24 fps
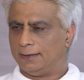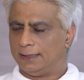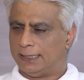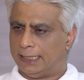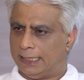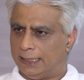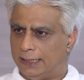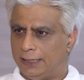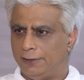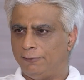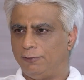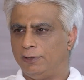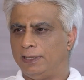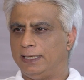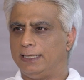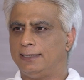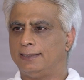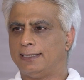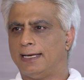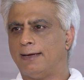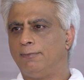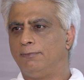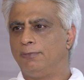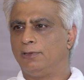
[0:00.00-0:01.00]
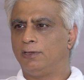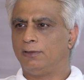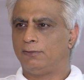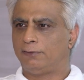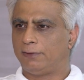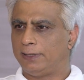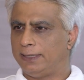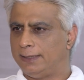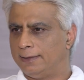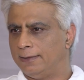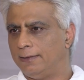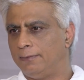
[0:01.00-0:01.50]
again give you an example of
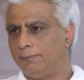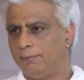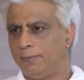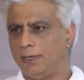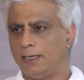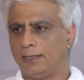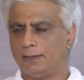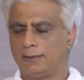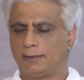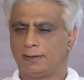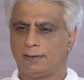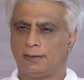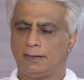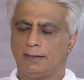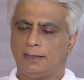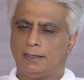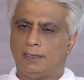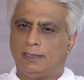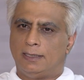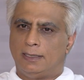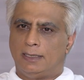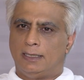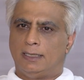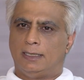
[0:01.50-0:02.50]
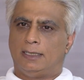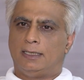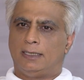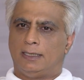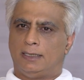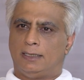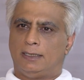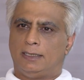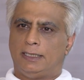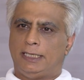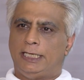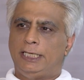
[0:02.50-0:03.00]
recent past.
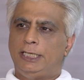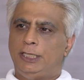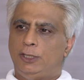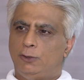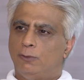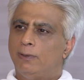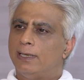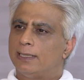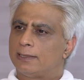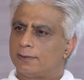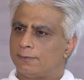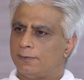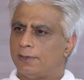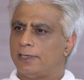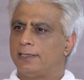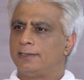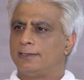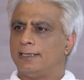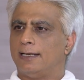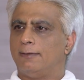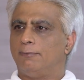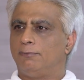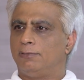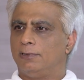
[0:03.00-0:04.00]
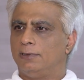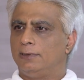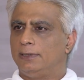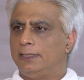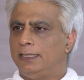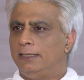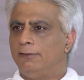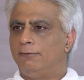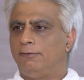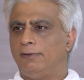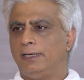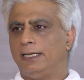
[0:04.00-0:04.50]
In US, for example, the
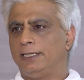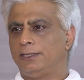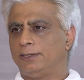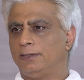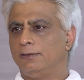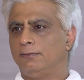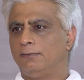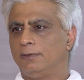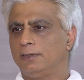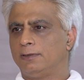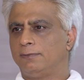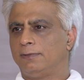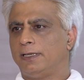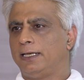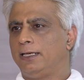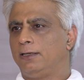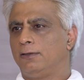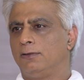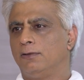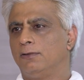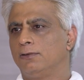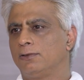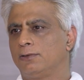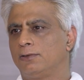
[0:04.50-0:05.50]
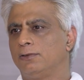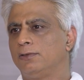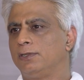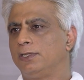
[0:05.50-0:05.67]
inflation was very close to